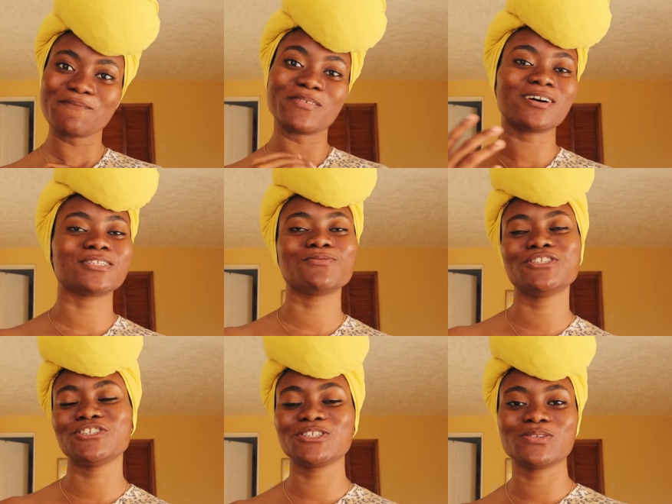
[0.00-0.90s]
because i was
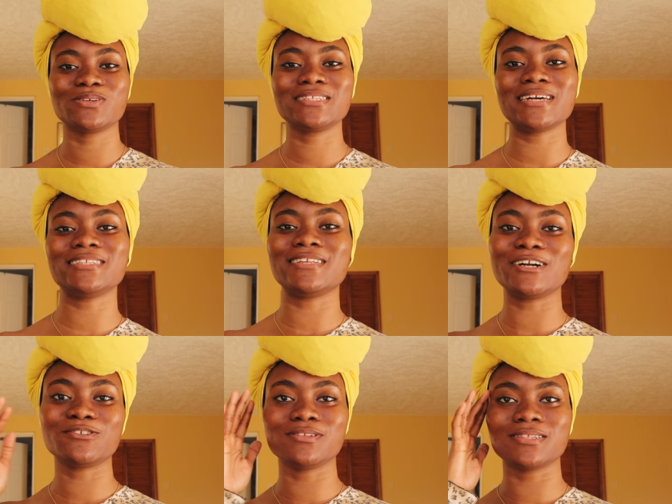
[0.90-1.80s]
just so excited i
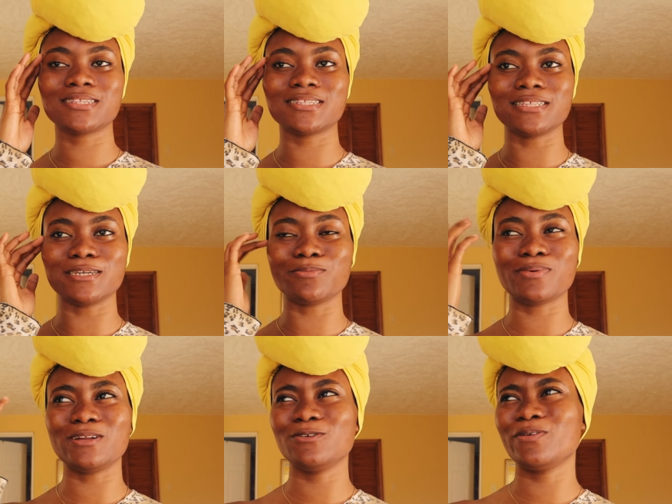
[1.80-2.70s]
couldn't sleep
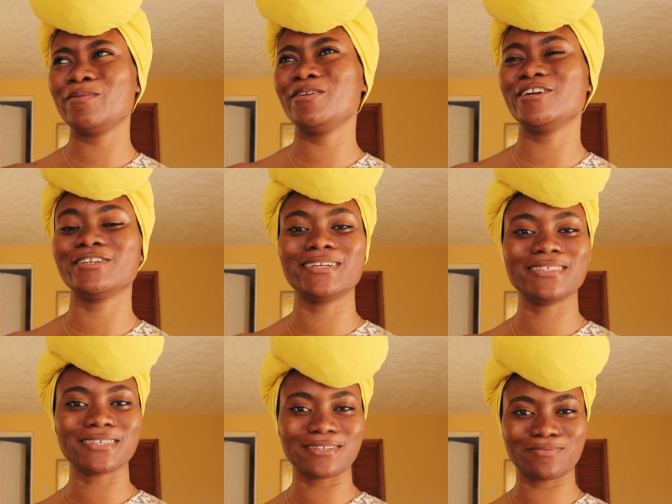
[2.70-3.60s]
i know i'm here
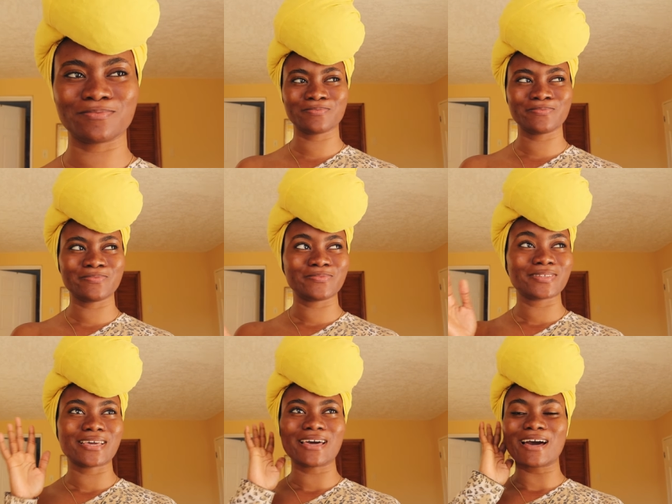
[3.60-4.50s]
ranting
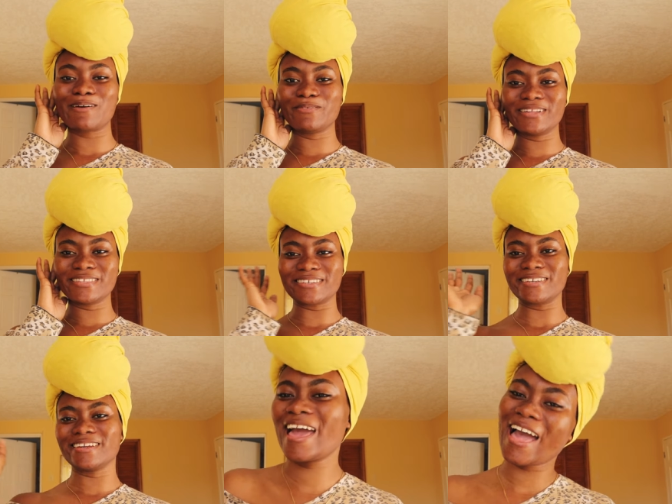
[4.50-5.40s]
i'm ranting